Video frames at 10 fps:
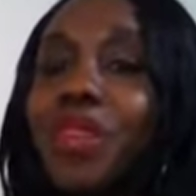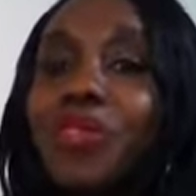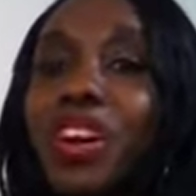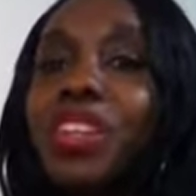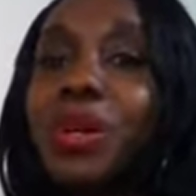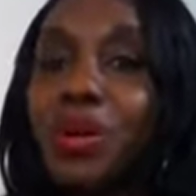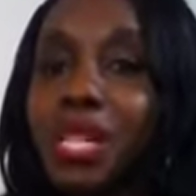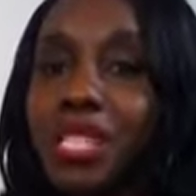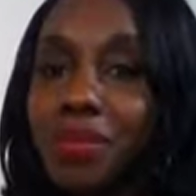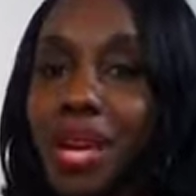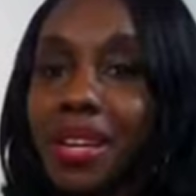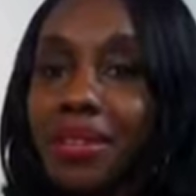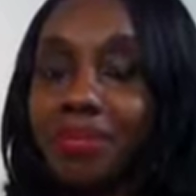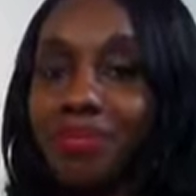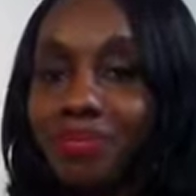fairly quick to make.
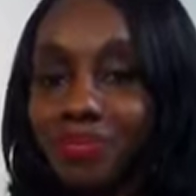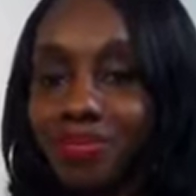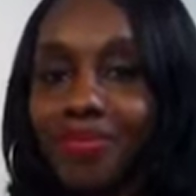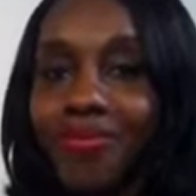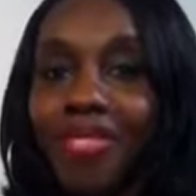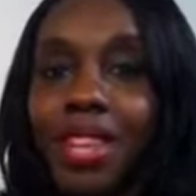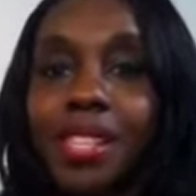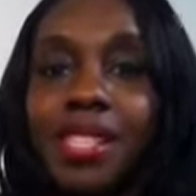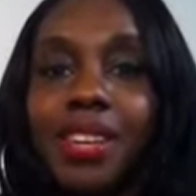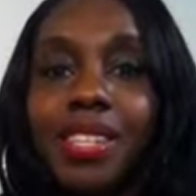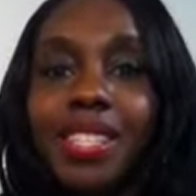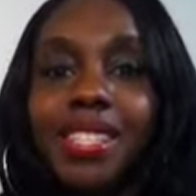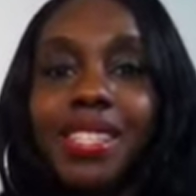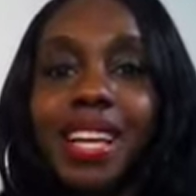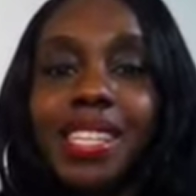So
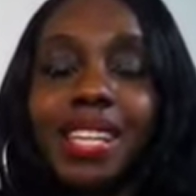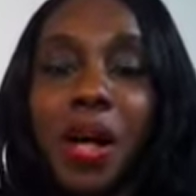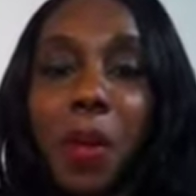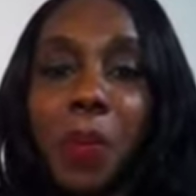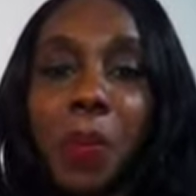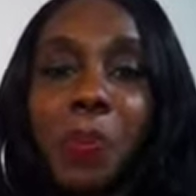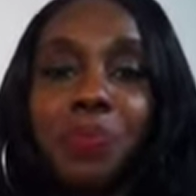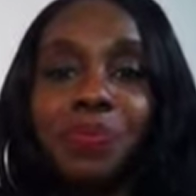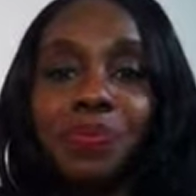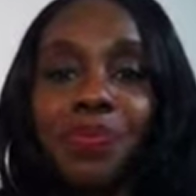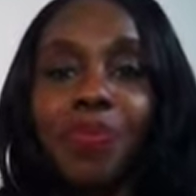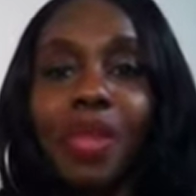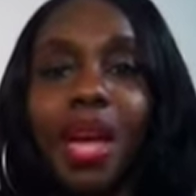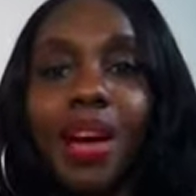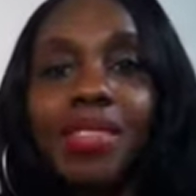until next time,
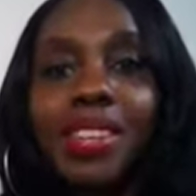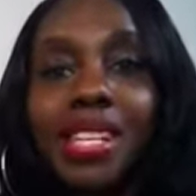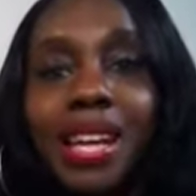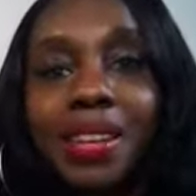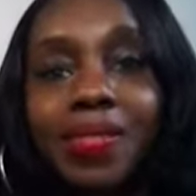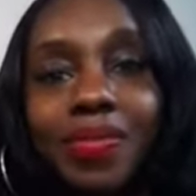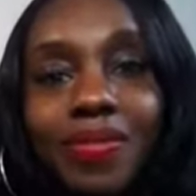have a great day.